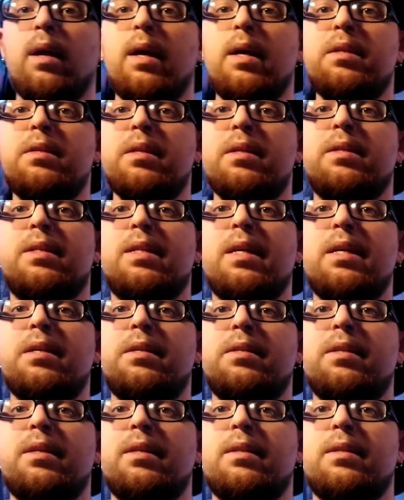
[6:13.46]
it's a
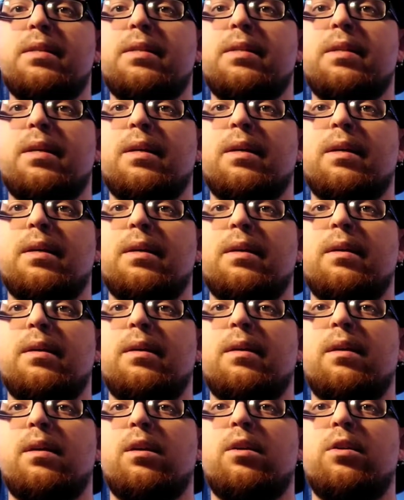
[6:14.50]
decent
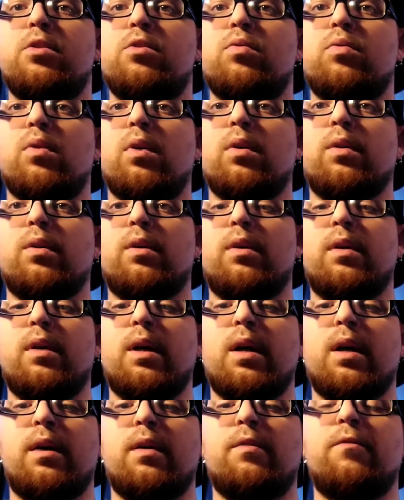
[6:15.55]

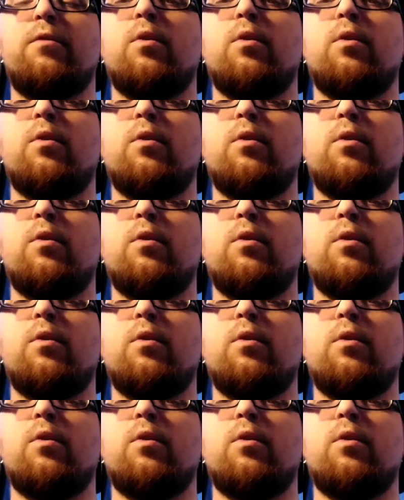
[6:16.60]
controller.